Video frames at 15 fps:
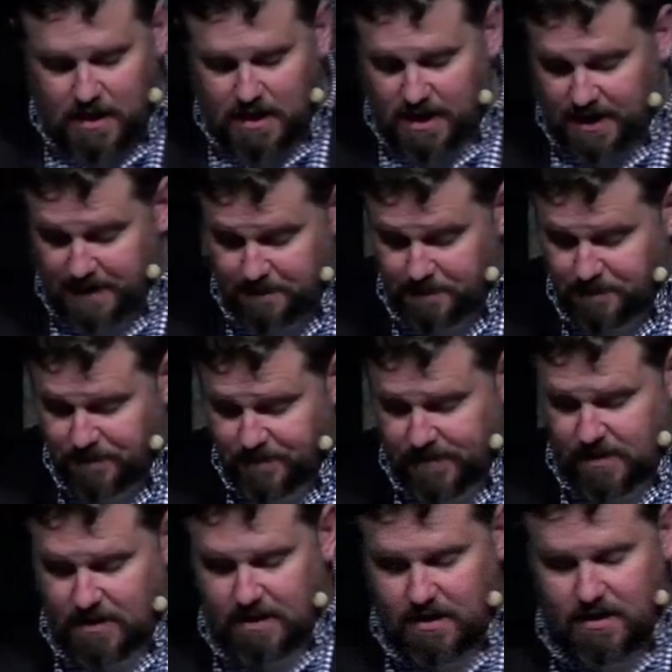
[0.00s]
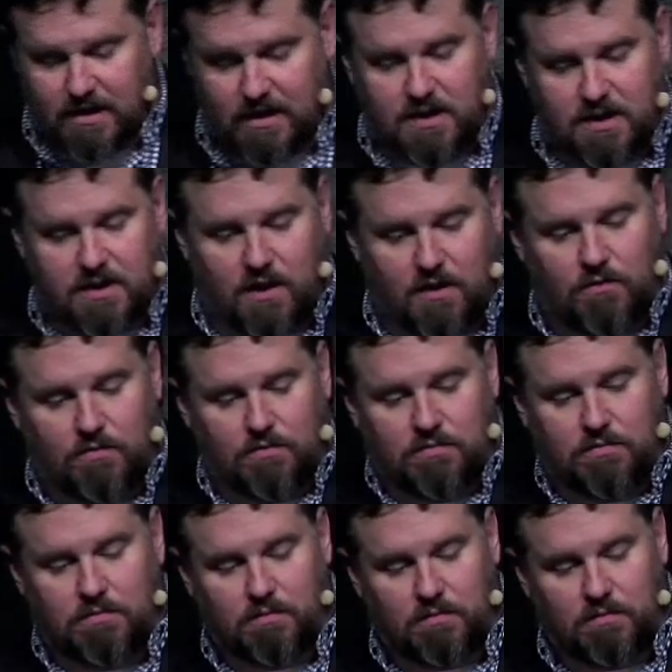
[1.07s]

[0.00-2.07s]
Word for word: Um, you know,